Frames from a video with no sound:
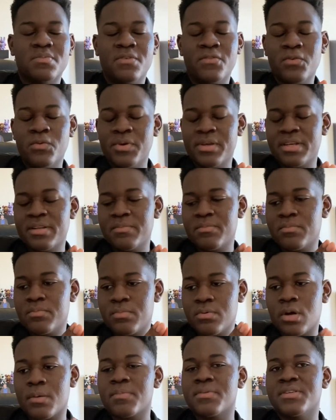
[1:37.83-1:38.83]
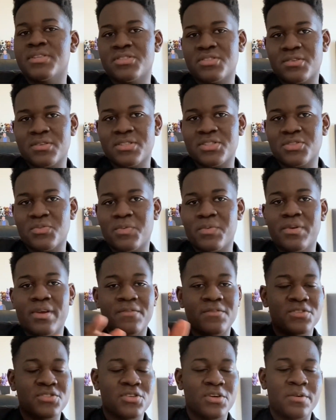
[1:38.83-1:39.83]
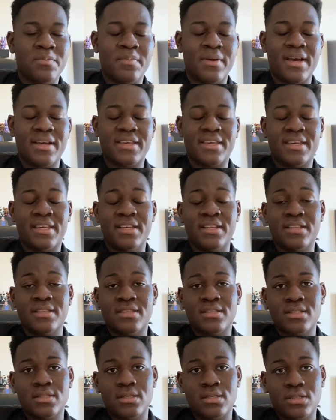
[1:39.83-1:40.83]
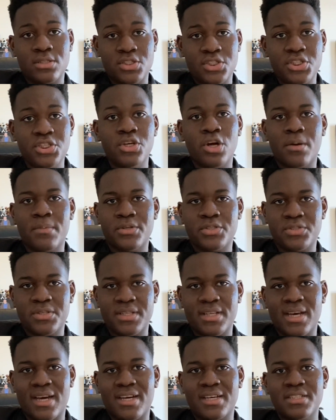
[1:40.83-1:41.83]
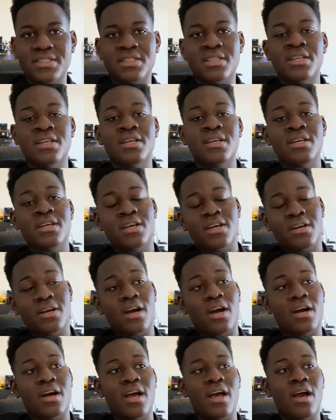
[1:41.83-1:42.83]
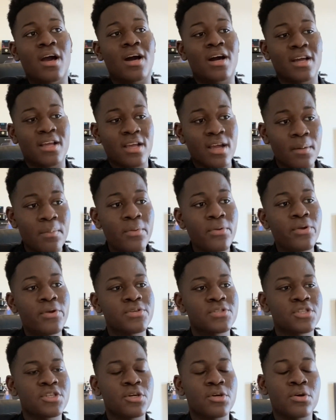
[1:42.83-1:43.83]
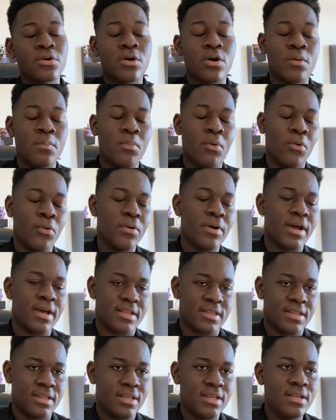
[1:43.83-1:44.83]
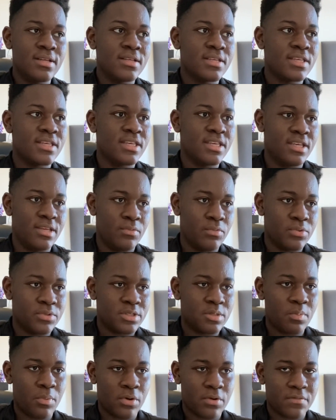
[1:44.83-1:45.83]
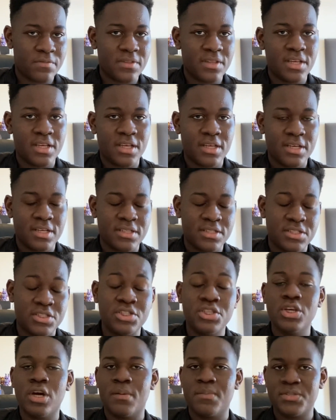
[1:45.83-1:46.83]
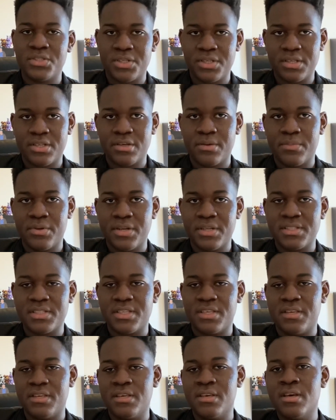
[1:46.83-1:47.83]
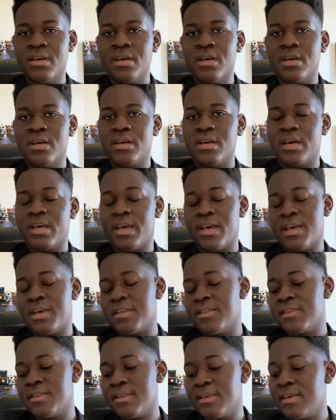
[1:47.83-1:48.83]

before we can properly start this, we have to start back in Geometry Dash. A couple years ago, Amoraltra, he was part of the geometry community, and